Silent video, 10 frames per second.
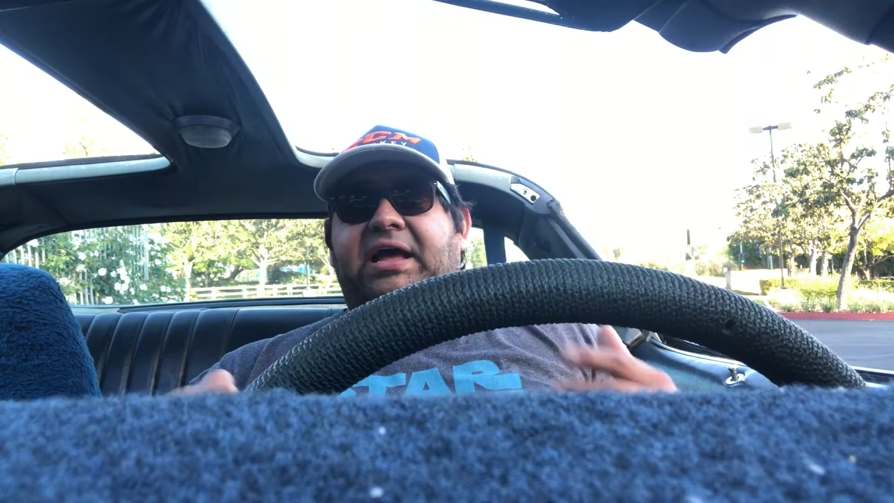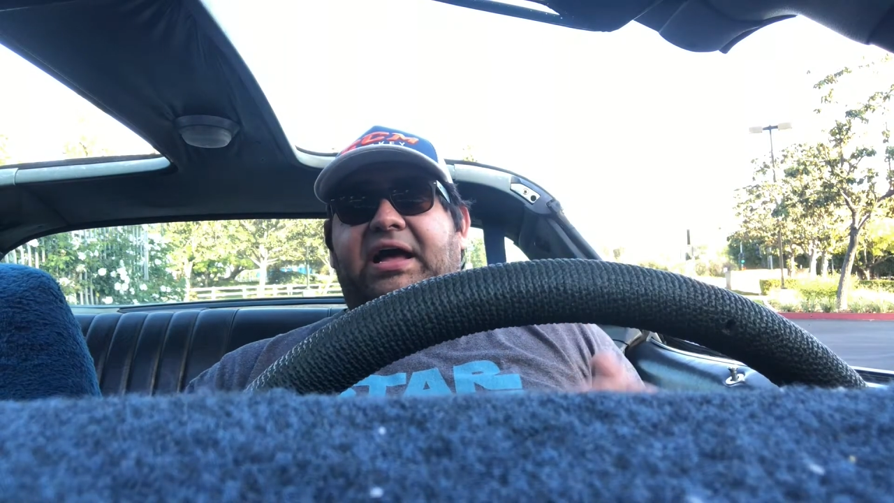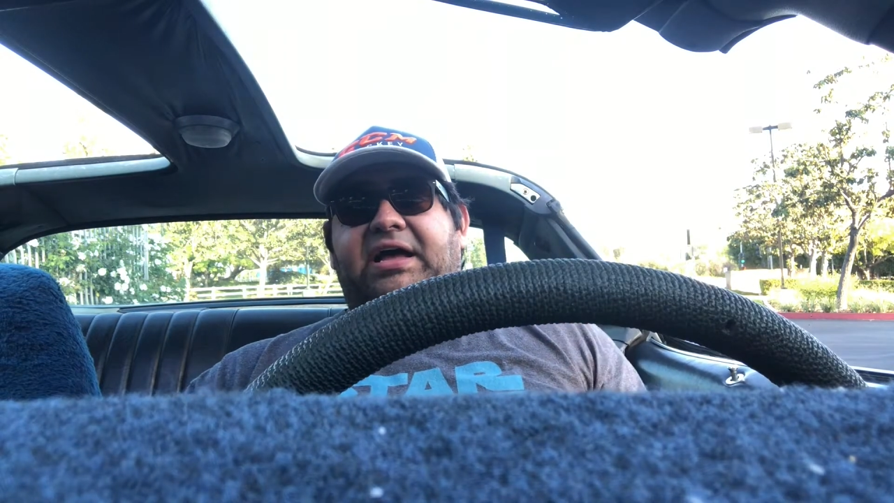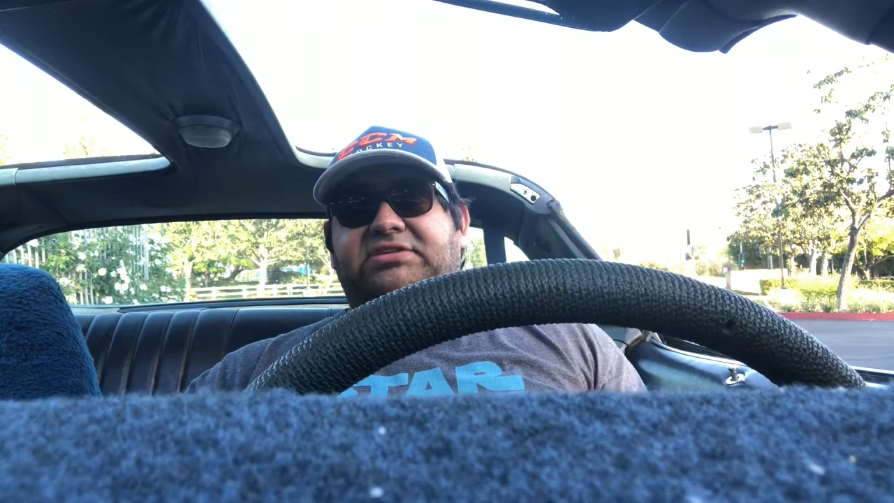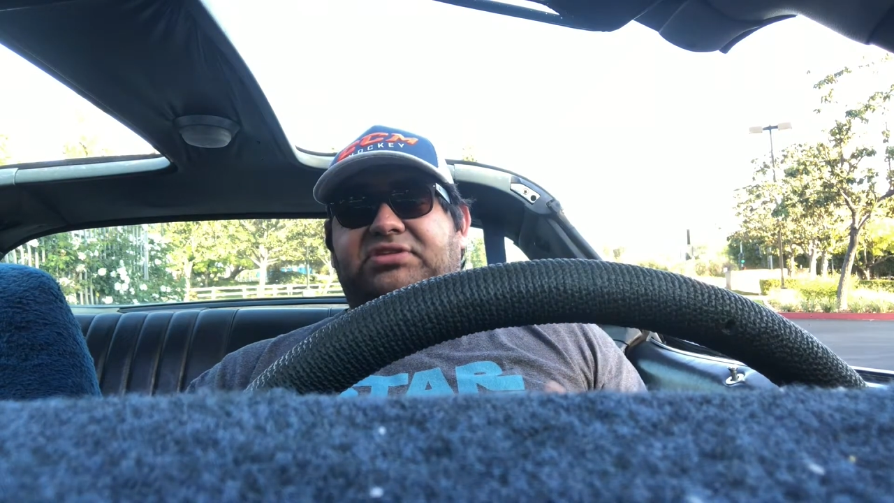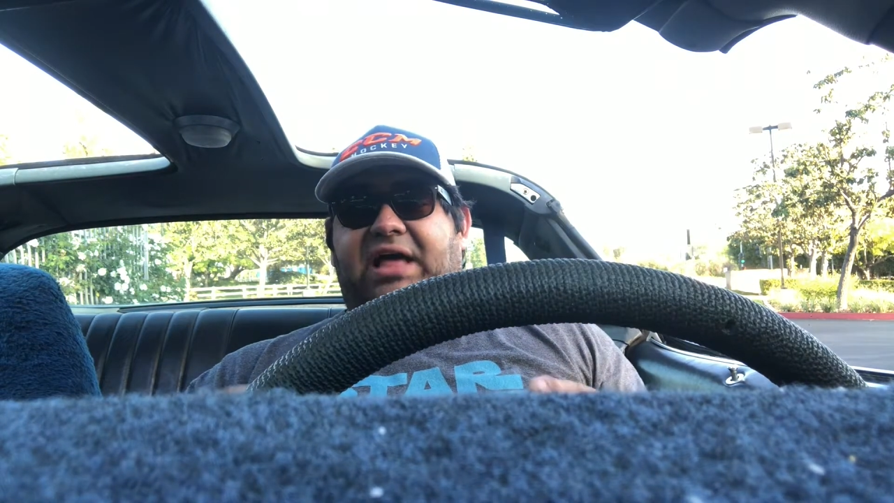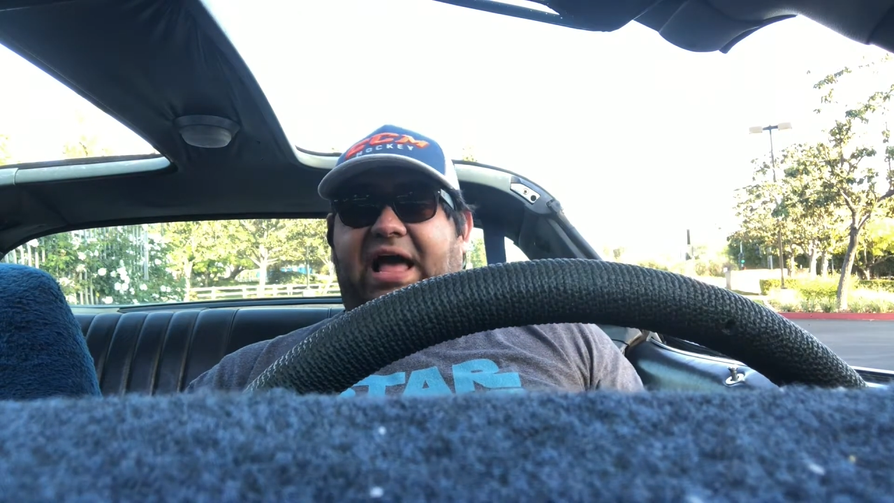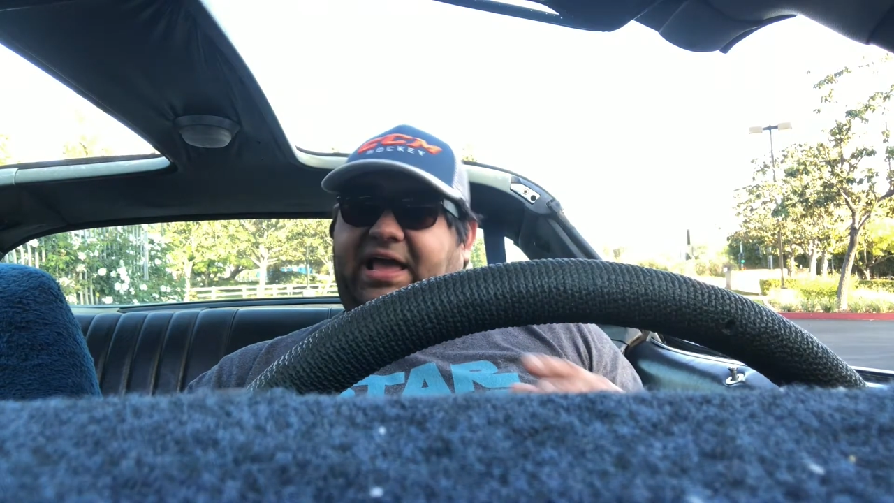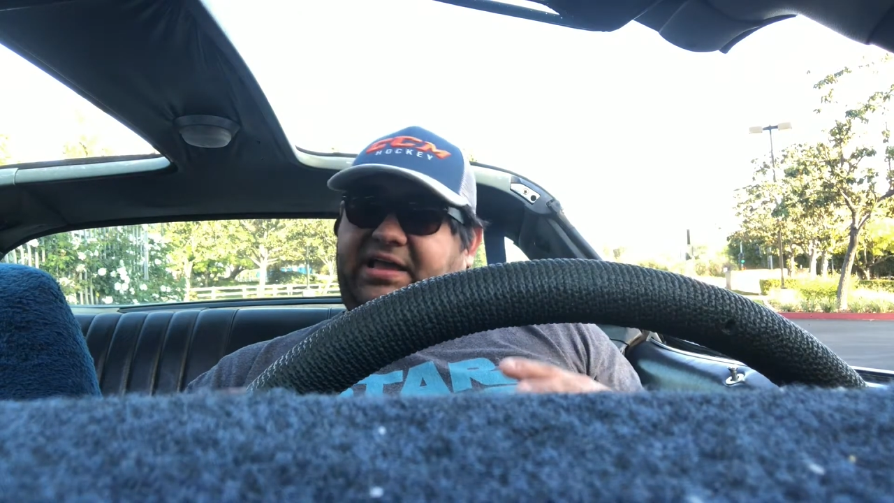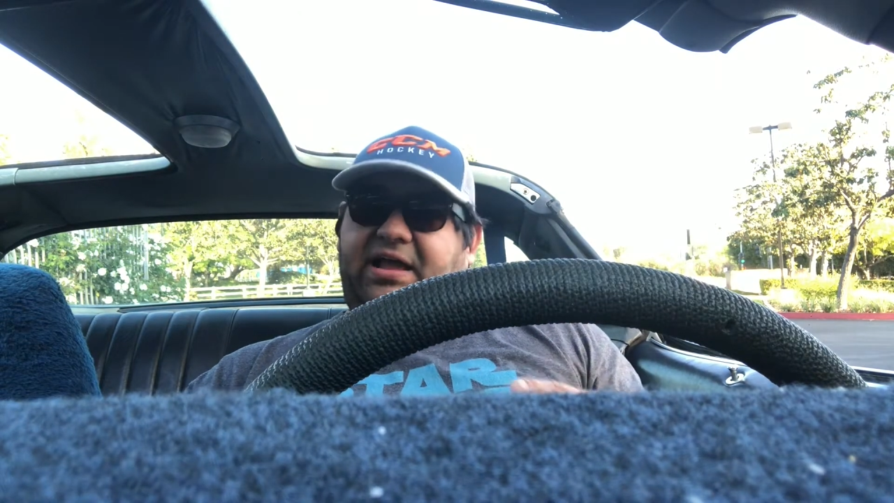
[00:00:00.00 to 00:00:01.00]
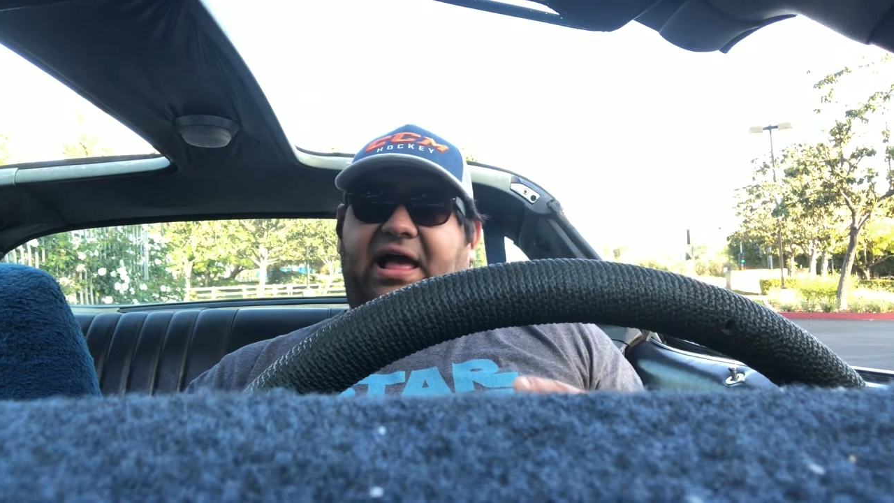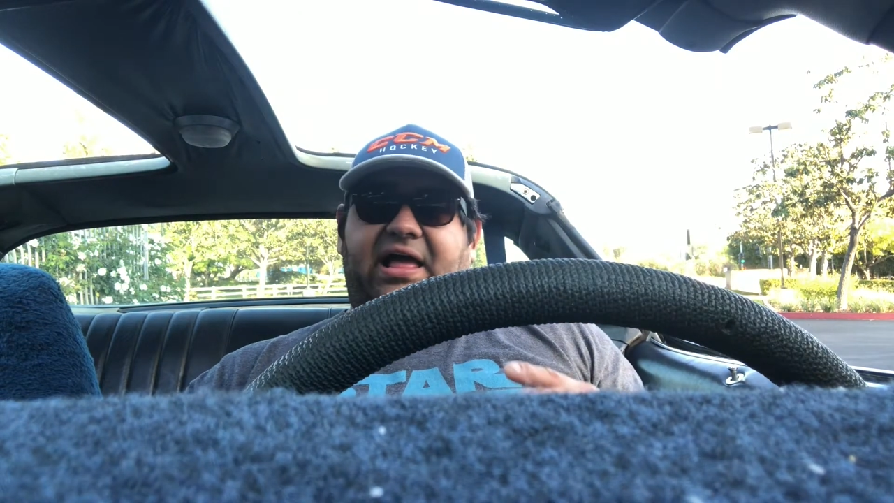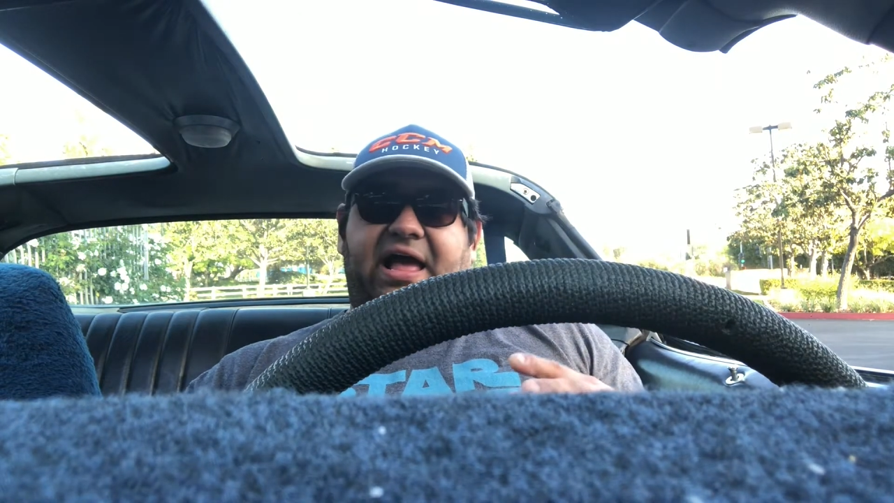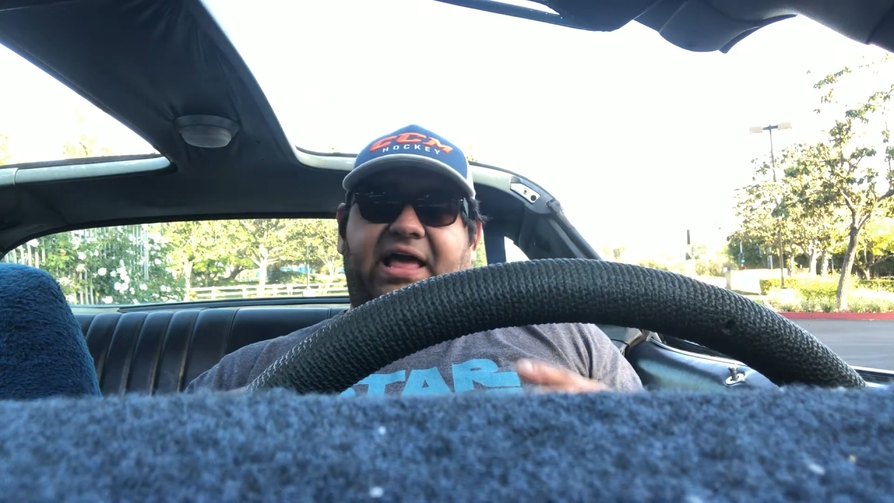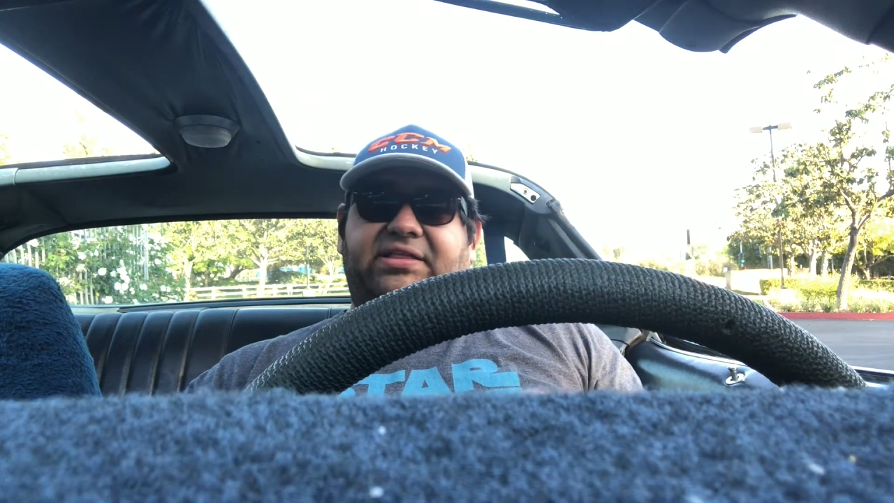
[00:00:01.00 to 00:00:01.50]
So the
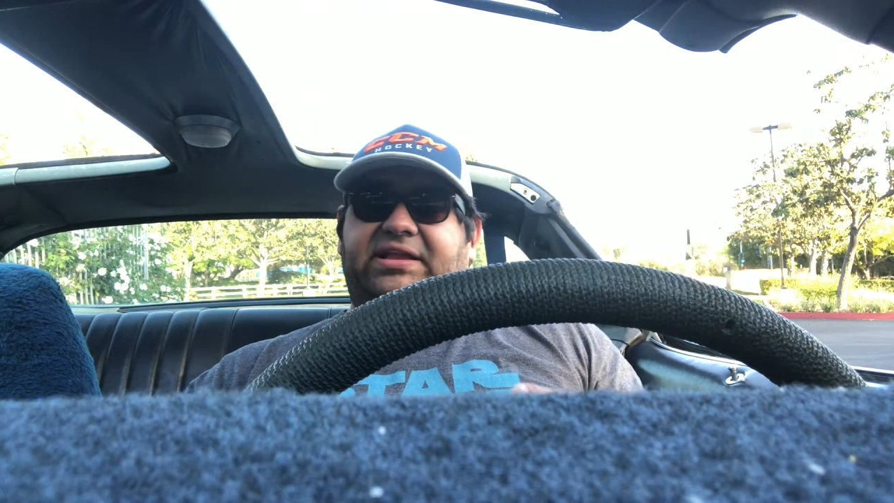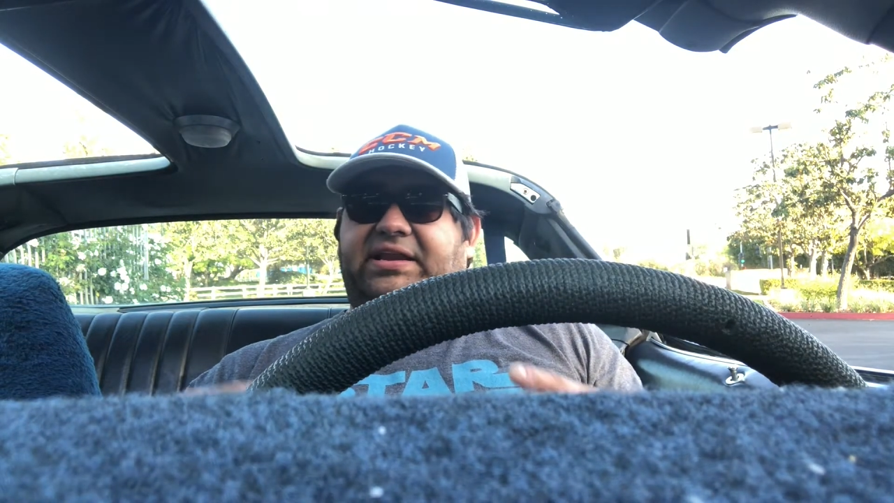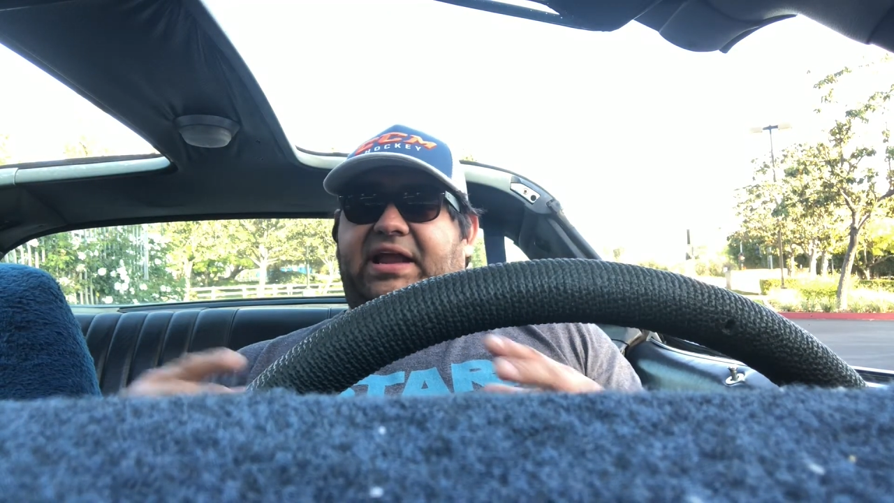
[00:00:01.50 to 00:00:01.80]
island